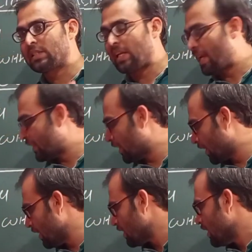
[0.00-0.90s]
Saline,
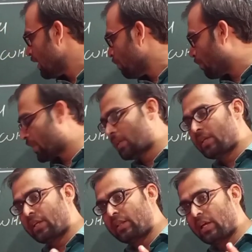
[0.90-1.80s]
that is
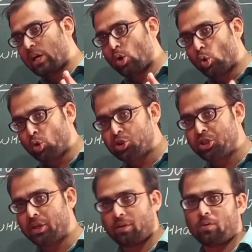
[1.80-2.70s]
present in the
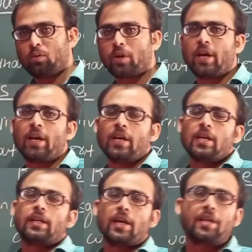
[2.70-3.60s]
ocean. Okay,
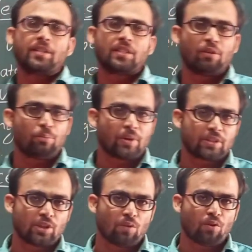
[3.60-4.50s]

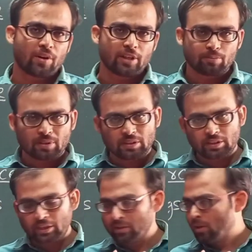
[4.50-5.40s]
97% of water is
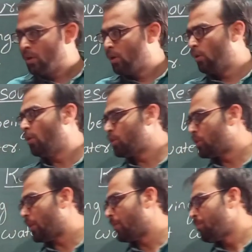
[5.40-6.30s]
present in
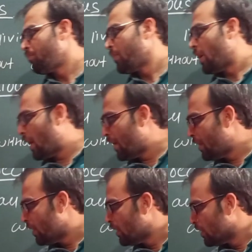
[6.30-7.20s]
ocean,
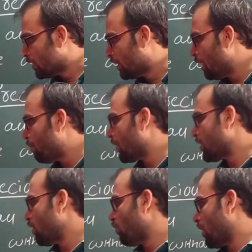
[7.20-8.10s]
and
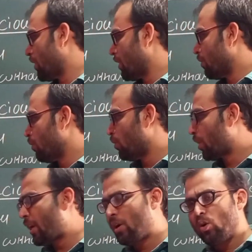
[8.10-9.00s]
3% water.
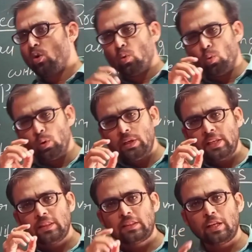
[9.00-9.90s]
Okay,
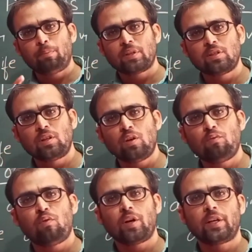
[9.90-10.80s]
only 3%
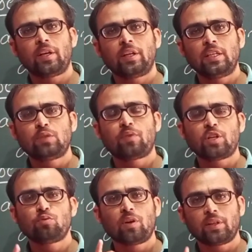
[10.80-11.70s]
of water is
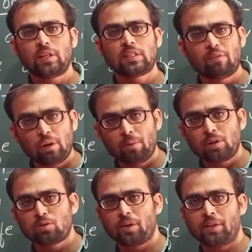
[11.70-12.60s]
fresh water is
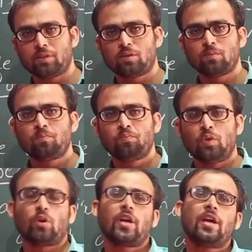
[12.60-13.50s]
available, students.
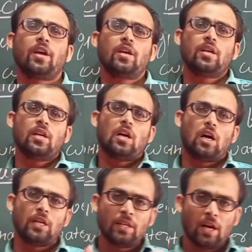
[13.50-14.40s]
Okay,
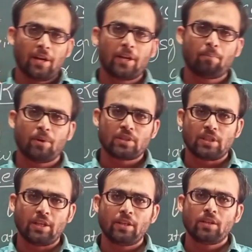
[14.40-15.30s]
in
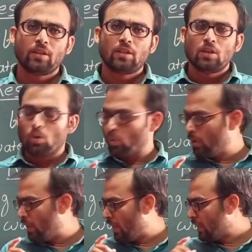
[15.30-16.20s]
100%,
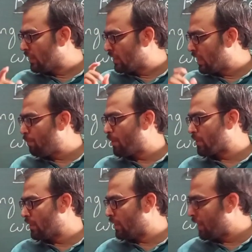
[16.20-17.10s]
only
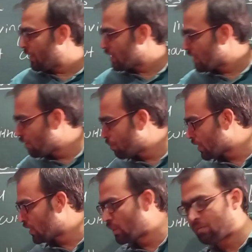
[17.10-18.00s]
3%,
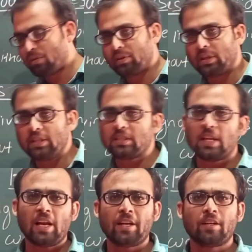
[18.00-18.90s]
97% of the water is
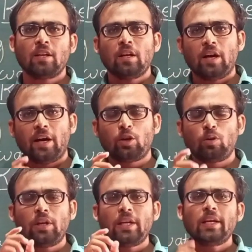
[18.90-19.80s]
saline, and
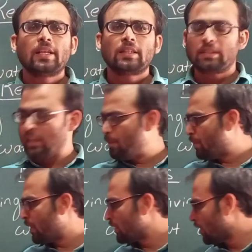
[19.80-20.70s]
only
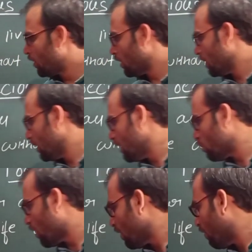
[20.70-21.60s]
3% is
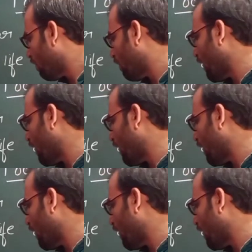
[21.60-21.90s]
what?